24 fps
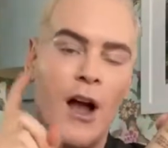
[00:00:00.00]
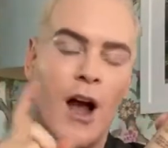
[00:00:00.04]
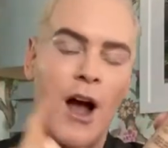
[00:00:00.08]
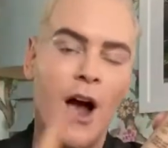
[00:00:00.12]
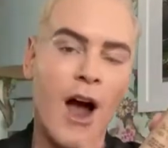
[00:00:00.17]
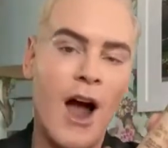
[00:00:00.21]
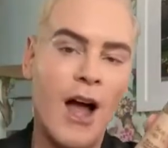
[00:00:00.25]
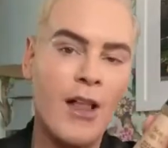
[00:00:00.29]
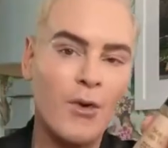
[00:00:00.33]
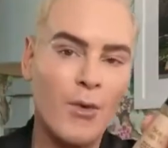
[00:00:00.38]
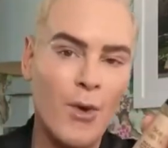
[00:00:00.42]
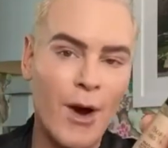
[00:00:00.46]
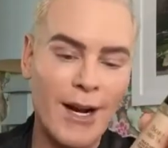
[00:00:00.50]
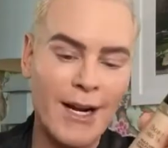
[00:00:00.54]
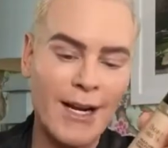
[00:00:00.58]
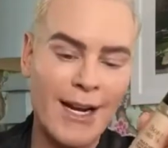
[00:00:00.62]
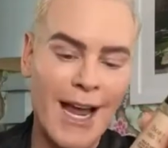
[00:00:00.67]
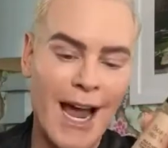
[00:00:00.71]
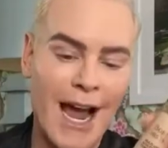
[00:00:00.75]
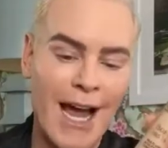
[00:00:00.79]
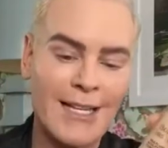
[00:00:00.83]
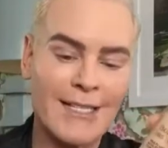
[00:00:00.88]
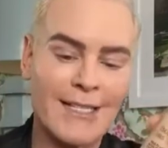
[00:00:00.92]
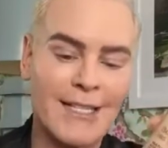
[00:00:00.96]

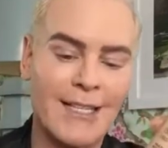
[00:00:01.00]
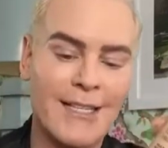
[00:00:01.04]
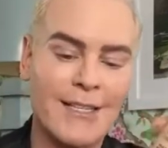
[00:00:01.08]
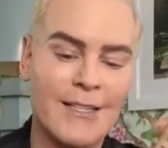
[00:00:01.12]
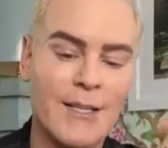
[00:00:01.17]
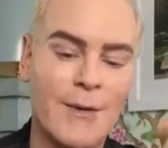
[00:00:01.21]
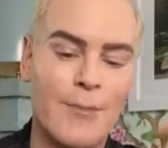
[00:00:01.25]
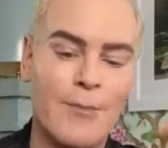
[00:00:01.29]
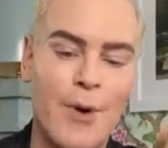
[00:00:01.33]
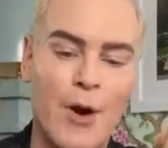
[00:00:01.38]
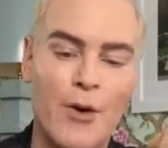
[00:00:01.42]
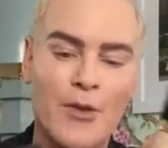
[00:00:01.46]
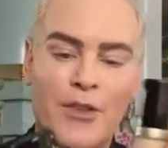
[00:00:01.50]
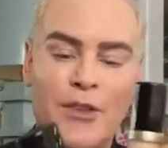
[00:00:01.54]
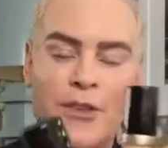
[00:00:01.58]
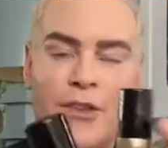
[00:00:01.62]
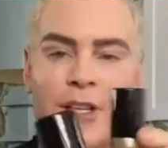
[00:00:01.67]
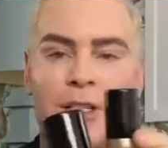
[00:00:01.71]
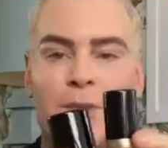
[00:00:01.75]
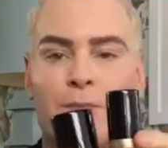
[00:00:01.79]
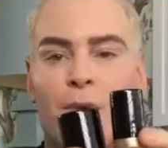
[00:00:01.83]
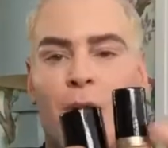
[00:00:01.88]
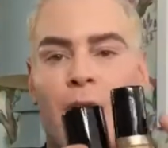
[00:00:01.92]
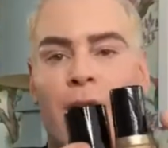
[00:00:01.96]
Hyaluronic acid is in both of
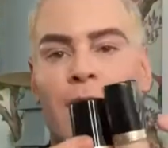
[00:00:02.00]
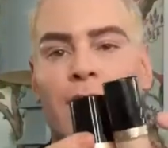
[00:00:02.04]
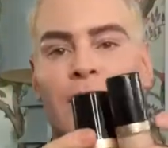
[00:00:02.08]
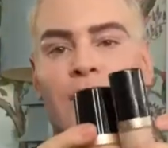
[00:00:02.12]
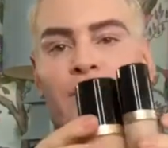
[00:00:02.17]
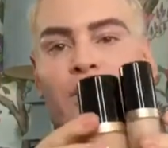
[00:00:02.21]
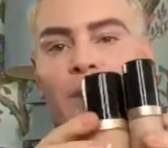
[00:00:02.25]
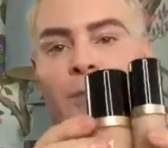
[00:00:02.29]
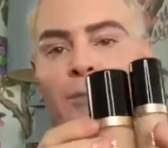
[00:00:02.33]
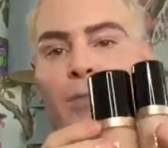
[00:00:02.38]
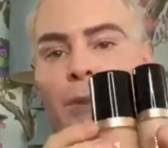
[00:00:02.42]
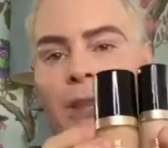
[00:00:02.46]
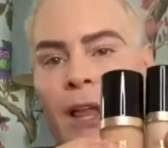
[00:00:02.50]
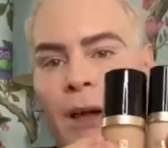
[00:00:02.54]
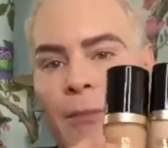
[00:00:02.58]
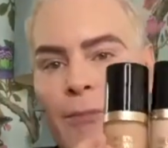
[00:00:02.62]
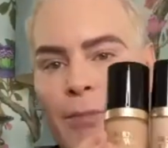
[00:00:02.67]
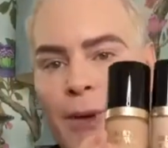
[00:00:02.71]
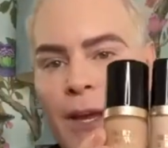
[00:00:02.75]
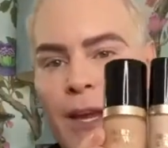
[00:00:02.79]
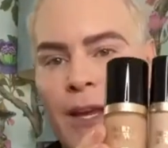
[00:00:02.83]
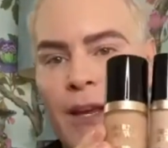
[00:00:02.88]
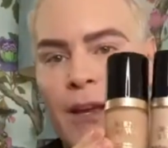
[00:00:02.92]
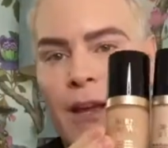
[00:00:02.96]
these products for
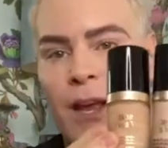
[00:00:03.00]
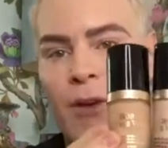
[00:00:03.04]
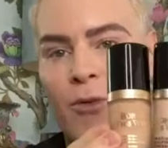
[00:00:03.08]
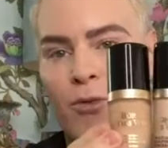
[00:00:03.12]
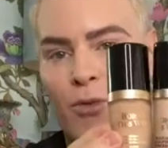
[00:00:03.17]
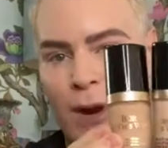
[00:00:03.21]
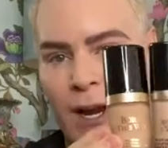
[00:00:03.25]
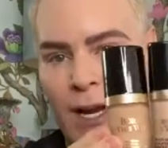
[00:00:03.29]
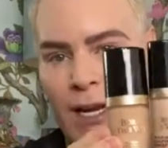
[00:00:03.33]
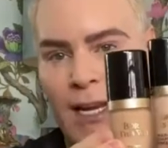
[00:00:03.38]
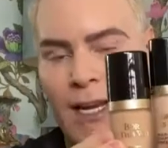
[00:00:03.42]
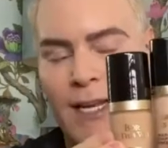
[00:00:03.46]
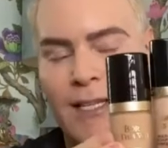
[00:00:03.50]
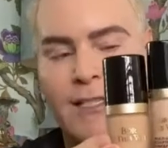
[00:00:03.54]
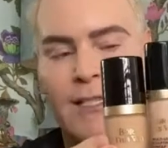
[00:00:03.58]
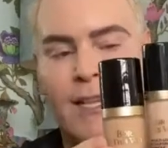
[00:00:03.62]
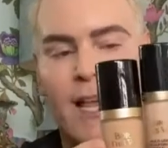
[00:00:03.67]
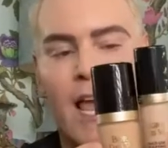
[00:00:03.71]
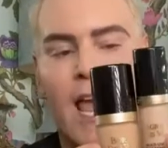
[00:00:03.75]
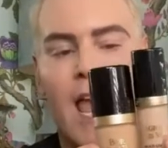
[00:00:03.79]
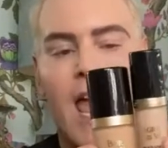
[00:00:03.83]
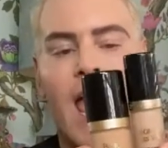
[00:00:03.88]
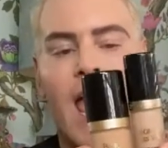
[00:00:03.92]
plumping and radiance.